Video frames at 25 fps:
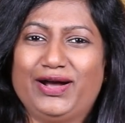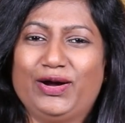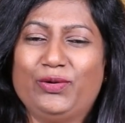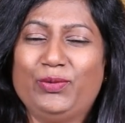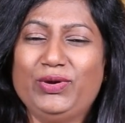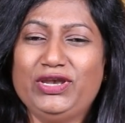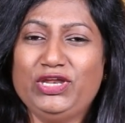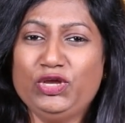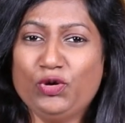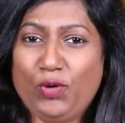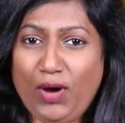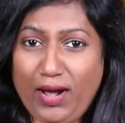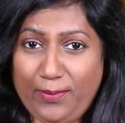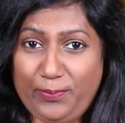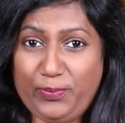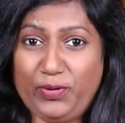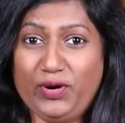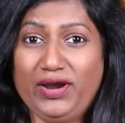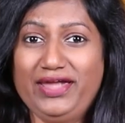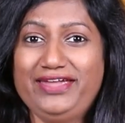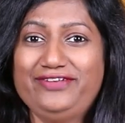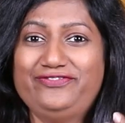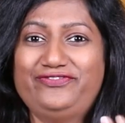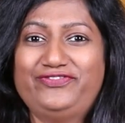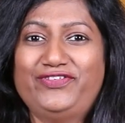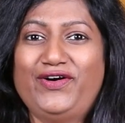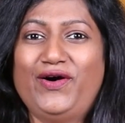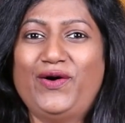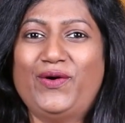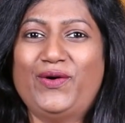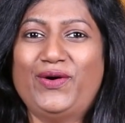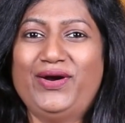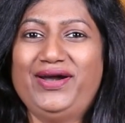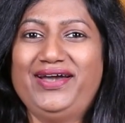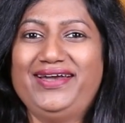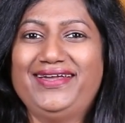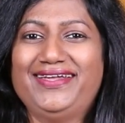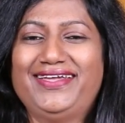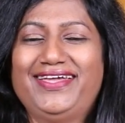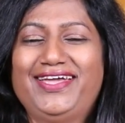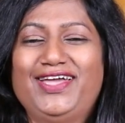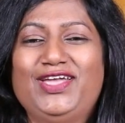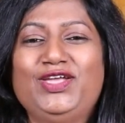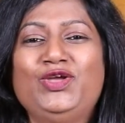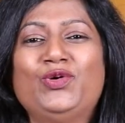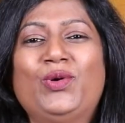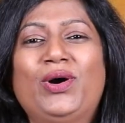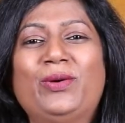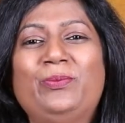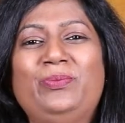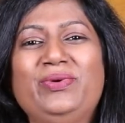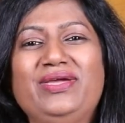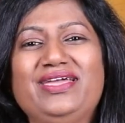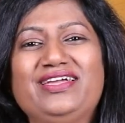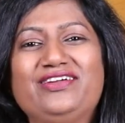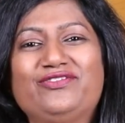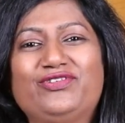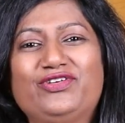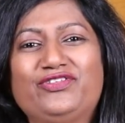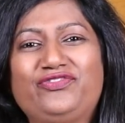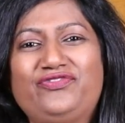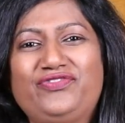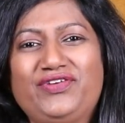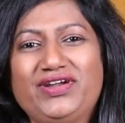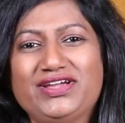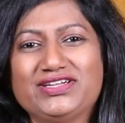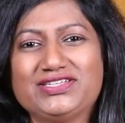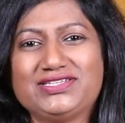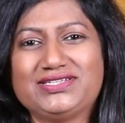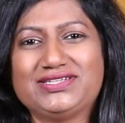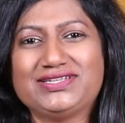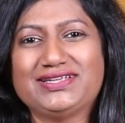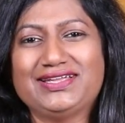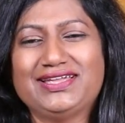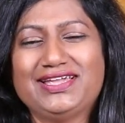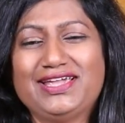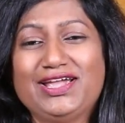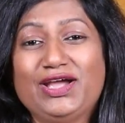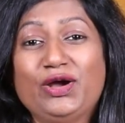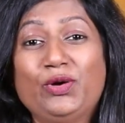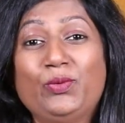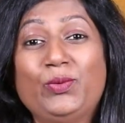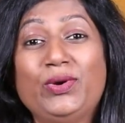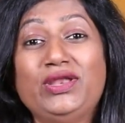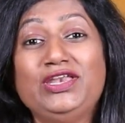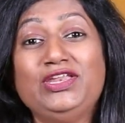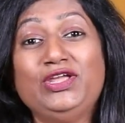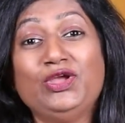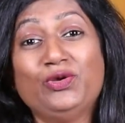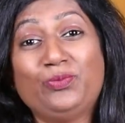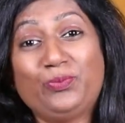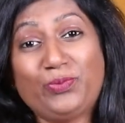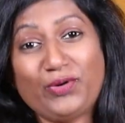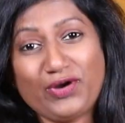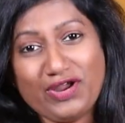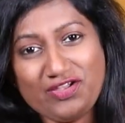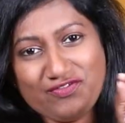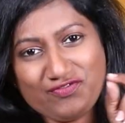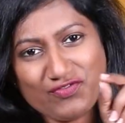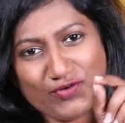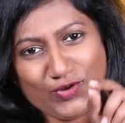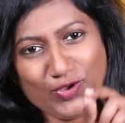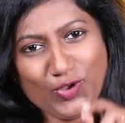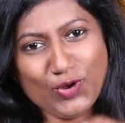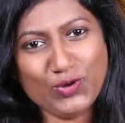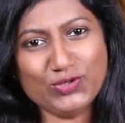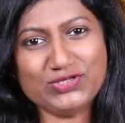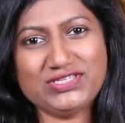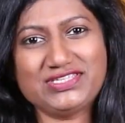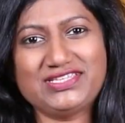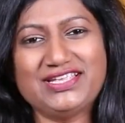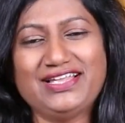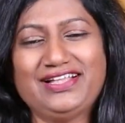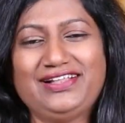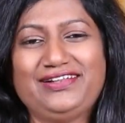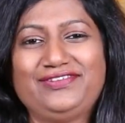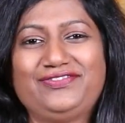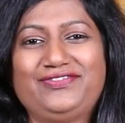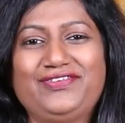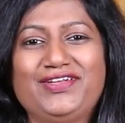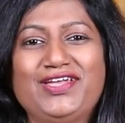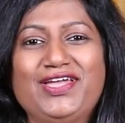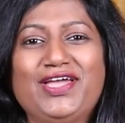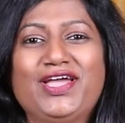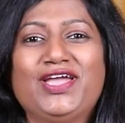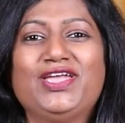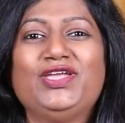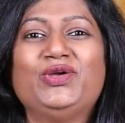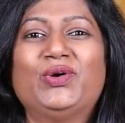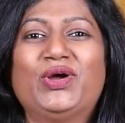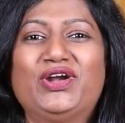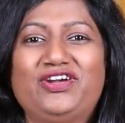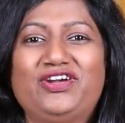When you are prayed for, you are being refreshed. When you pray for yourself, you